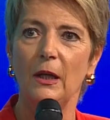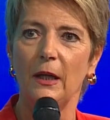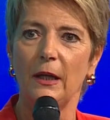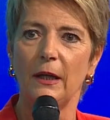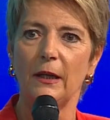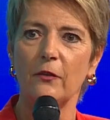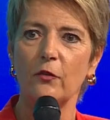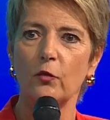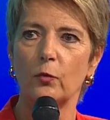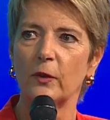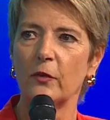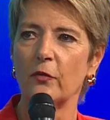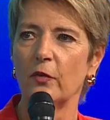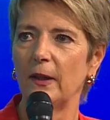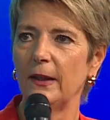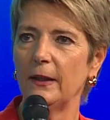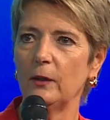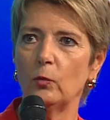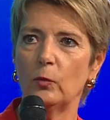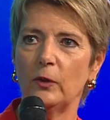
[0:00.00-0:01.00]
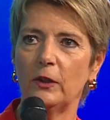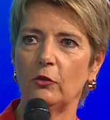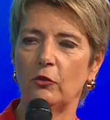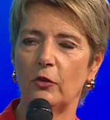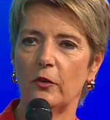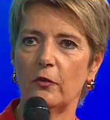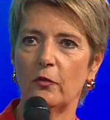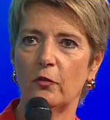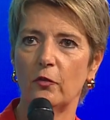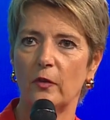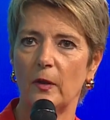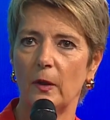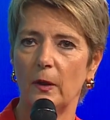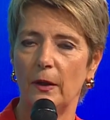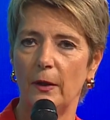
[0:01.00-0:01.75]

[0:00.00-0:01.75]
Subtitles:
in Switzerland, which is